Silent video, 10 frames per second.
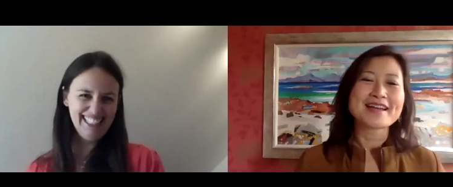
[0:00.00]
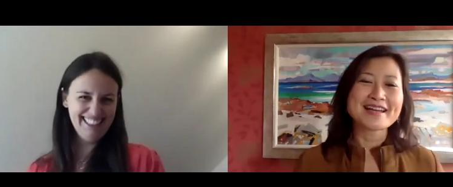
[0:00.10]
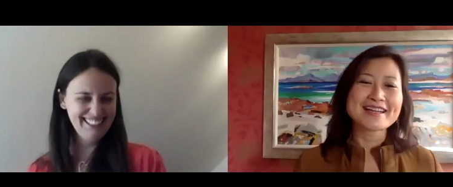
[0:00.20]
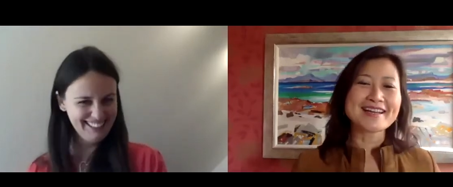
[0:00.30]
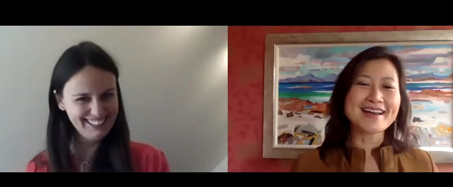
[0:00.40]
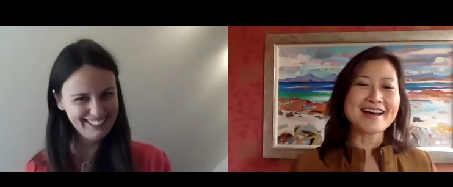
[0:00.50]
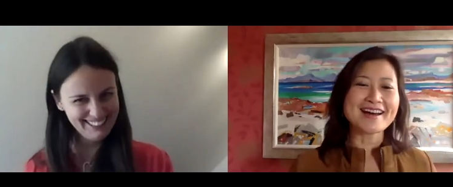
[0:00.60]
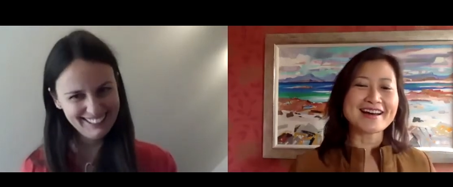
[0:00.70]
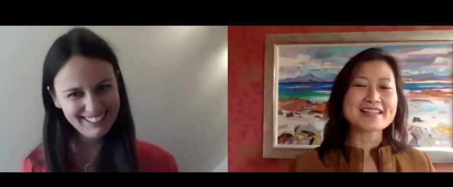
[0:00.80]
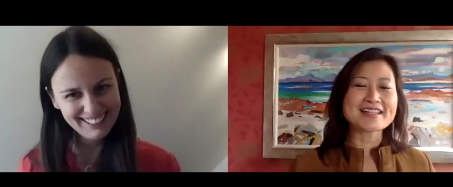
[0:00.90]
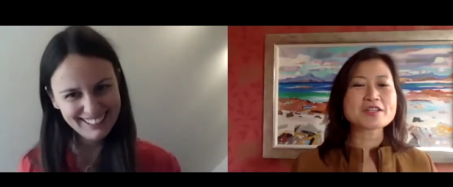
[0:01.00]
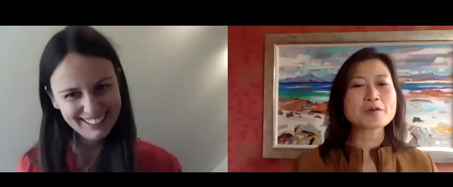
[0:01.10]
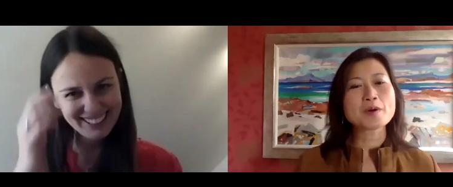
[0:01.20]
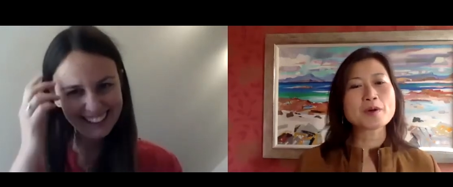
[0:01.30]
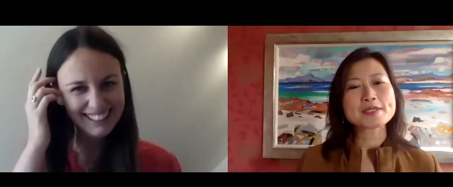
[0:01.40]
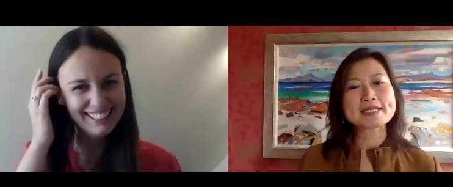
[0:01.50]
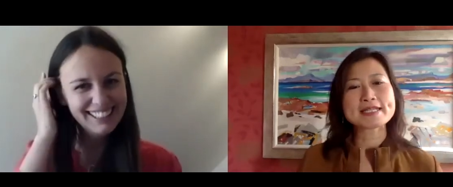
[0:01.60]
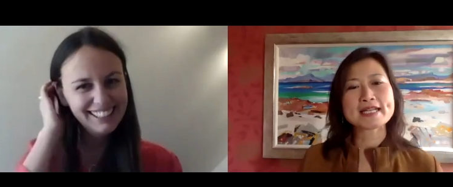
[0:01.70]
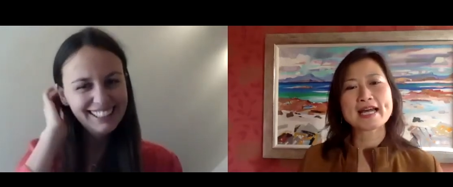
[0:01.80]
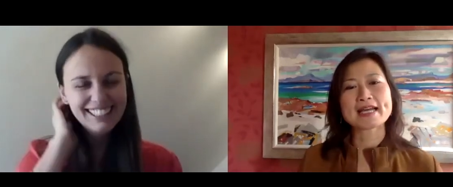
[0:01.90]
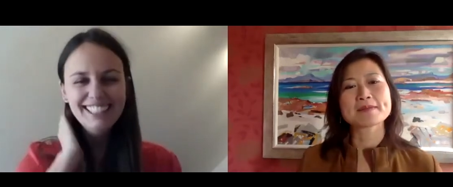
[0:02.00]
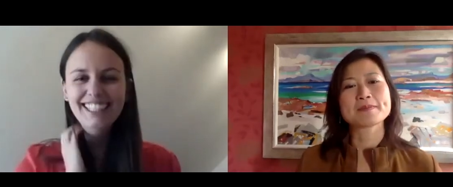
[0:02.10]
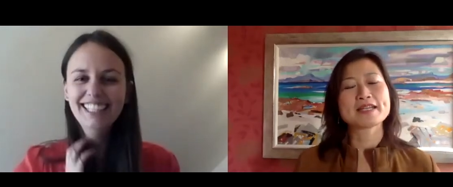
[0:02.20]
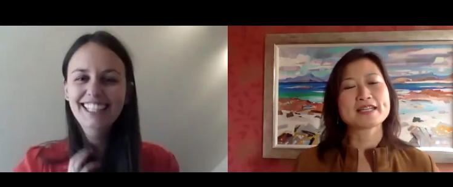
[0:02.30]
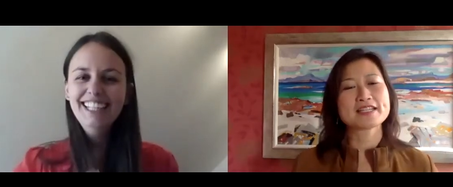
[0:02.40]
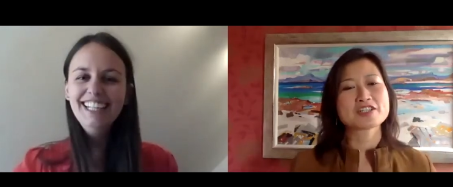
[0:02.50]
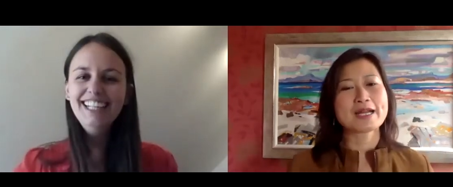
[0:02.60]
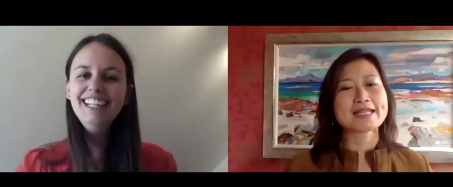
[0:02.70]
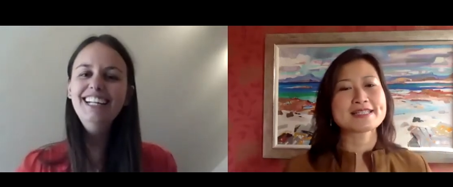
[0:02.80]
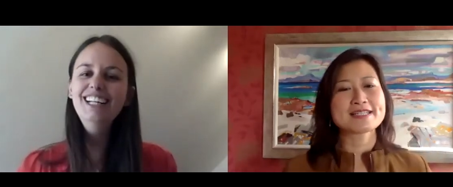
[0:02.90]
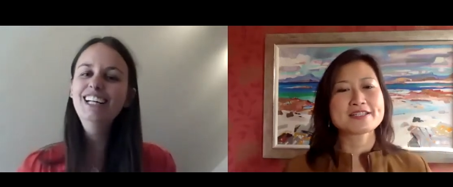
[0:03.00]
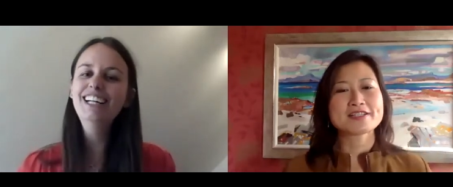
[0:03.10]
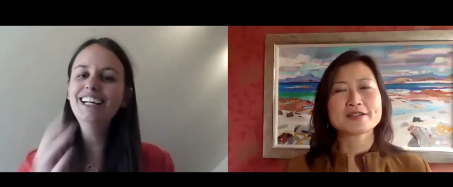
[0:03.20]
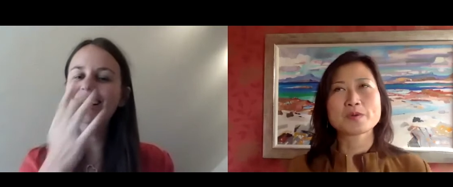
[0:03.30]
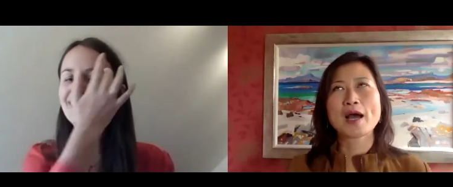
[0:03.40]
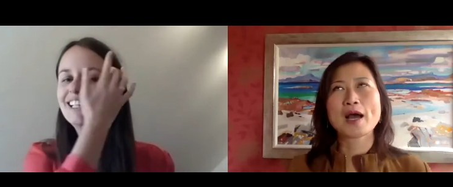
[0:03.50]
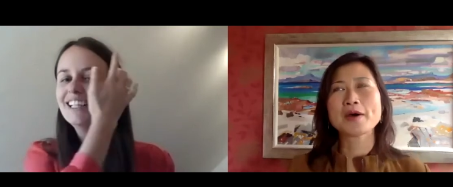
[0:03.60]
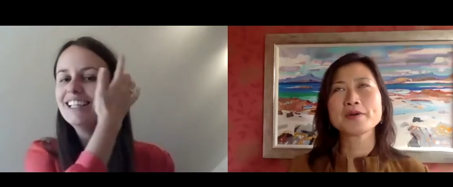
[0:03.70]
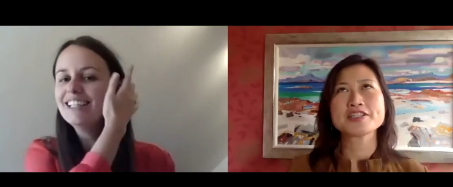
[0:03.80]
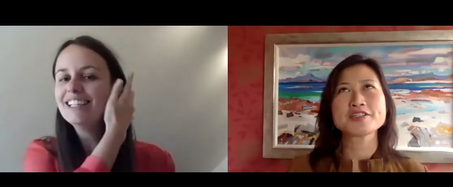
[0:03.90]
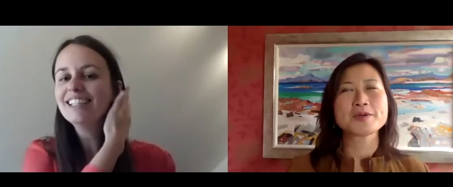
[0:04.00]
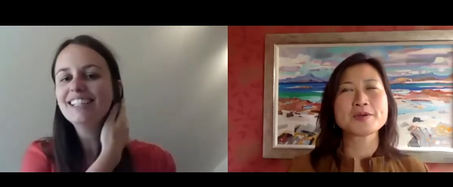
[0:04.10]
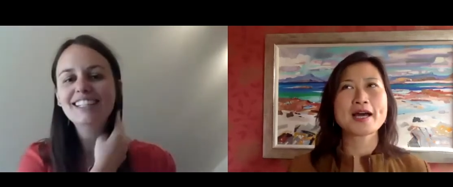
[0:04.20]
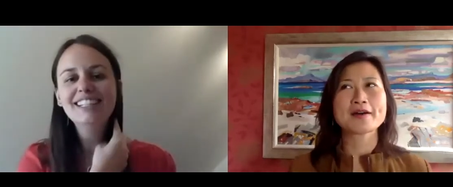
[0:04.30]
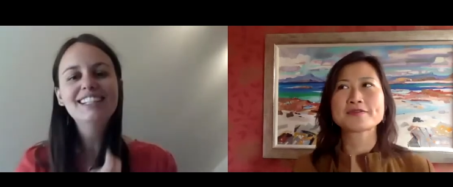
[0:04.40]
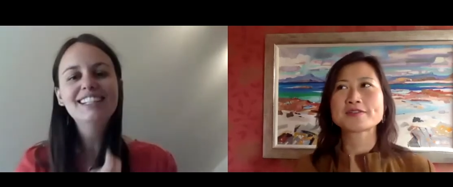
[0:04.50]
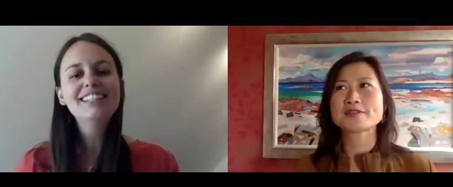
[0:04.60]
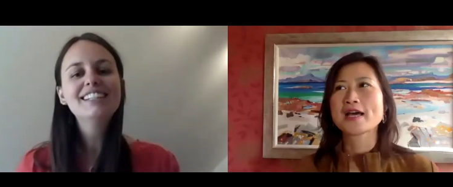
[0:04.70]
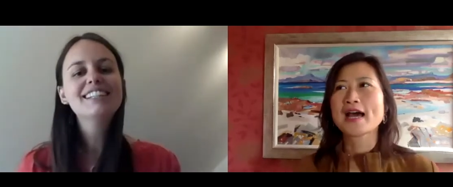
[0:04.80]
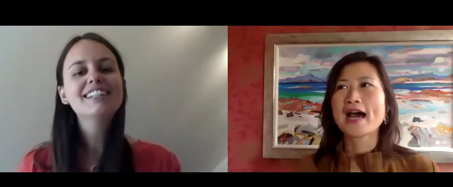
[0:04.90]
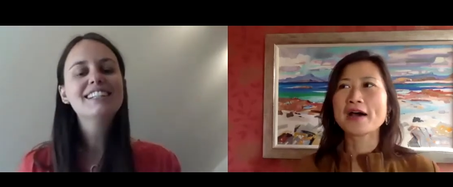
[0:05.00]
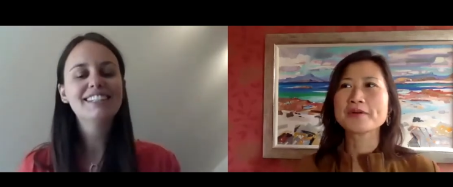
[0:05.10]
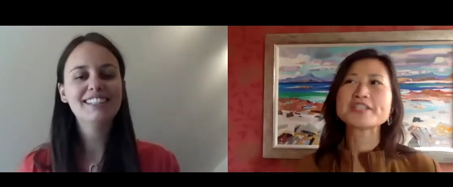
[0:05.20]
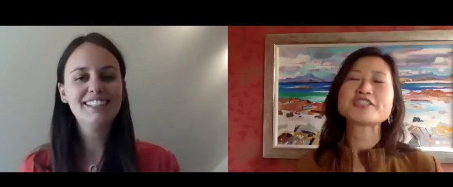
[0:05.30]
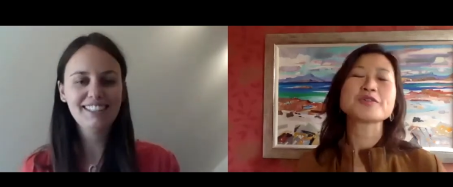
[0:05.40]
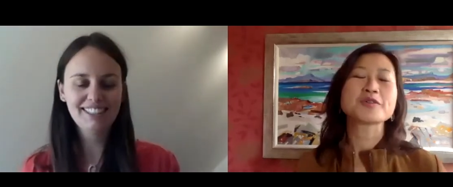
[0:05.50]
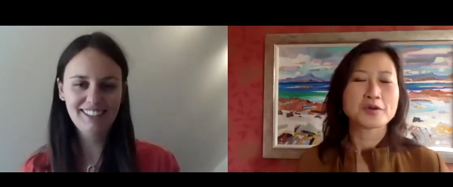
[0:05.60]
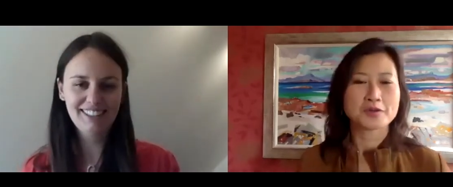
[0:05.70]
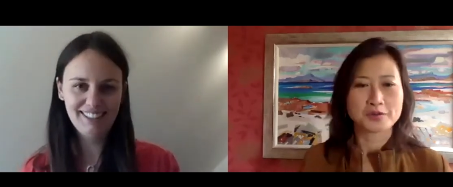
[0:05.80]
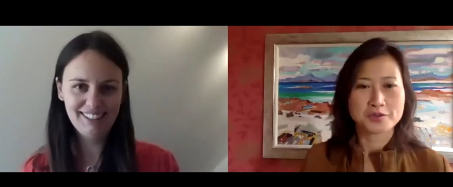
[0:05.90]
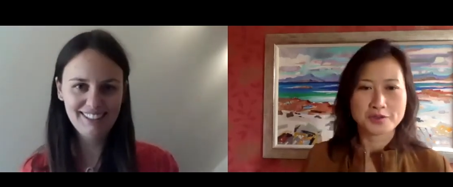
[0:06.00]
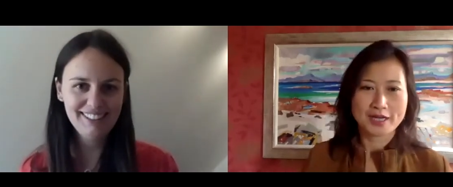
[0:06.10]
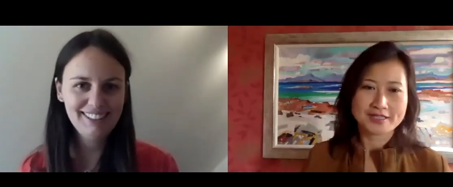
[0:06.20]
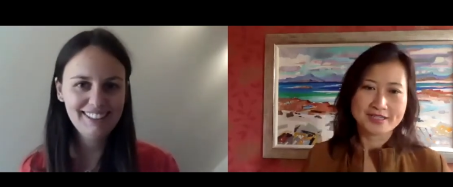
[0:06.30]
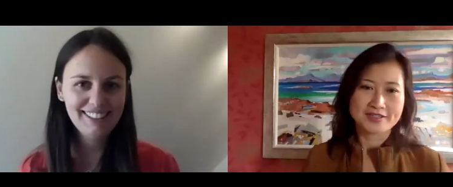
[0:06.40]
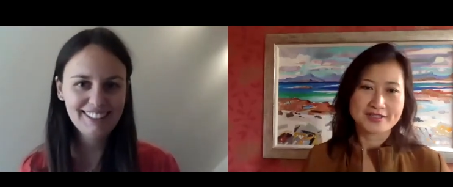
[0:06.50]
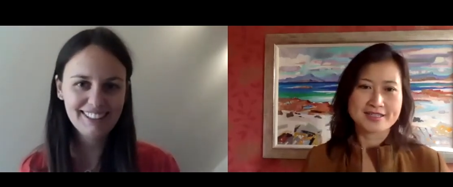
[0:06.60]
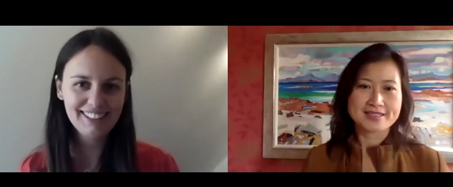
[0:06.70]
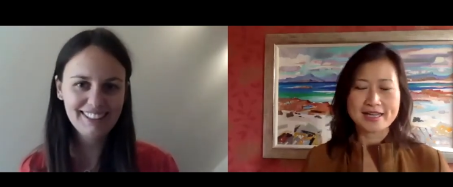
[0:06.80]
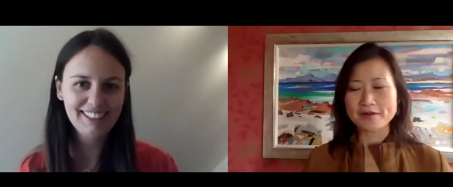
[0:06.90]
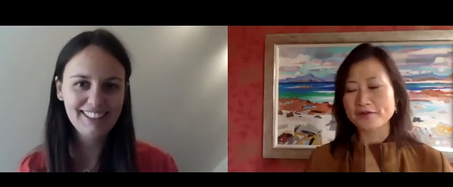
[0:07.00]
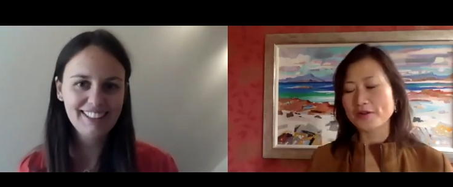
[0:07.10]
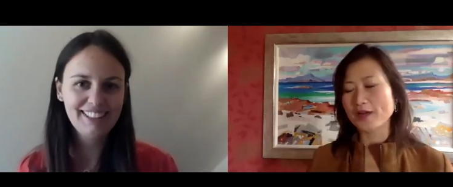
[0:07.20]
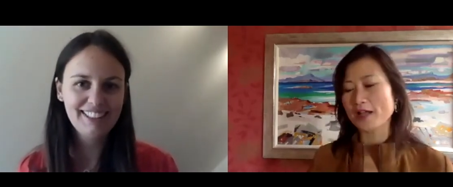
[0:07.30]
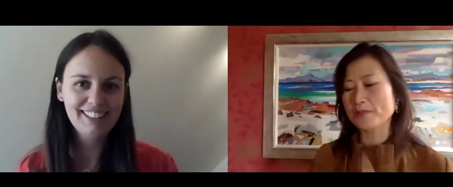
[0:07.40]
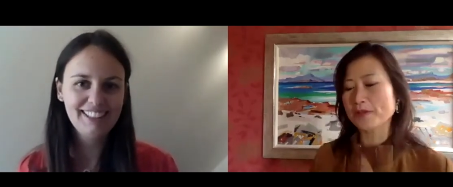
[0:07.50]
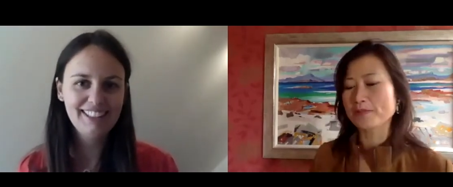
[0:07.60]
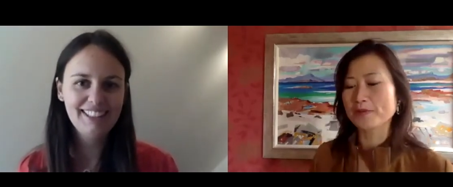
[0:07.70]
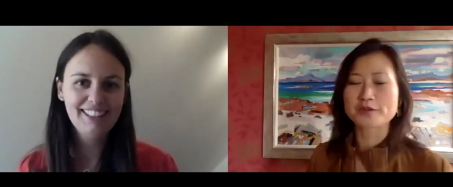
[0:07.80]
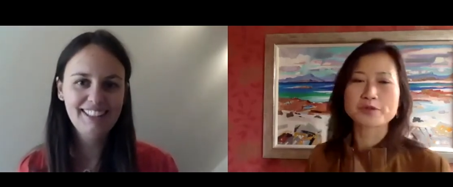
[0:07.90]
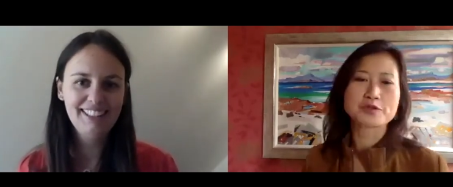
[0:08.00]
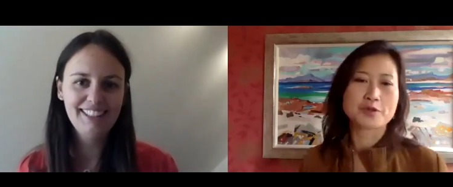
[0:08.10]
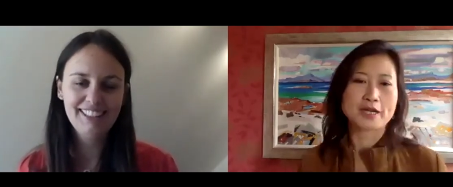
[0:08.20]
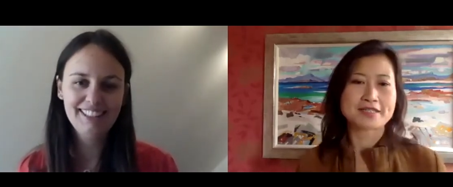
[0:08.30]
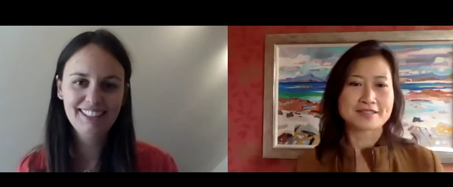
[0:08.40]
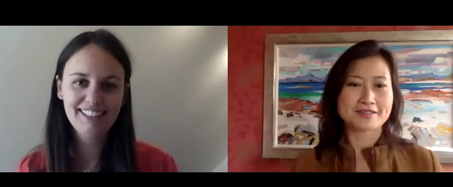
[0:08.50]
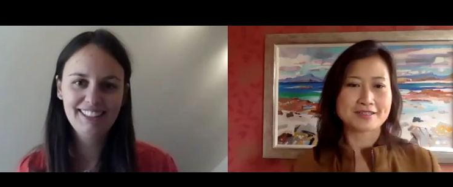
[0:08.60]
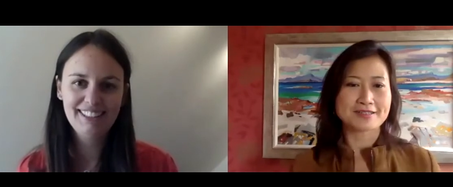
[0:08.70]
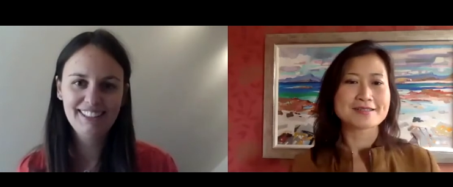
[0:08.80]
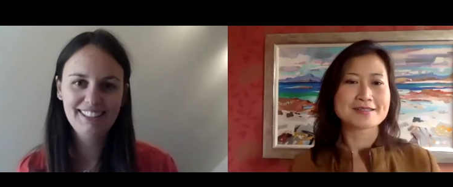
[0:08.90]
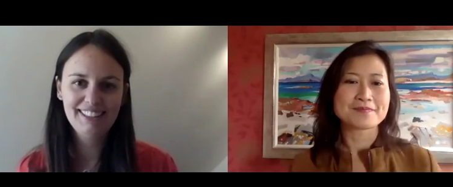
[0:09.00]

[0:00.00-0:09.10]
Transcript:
Speaker 1: yeah. And so, what was it like being in transition? How did you have? To, how did you go through transition? Because now, if you help people through transitions,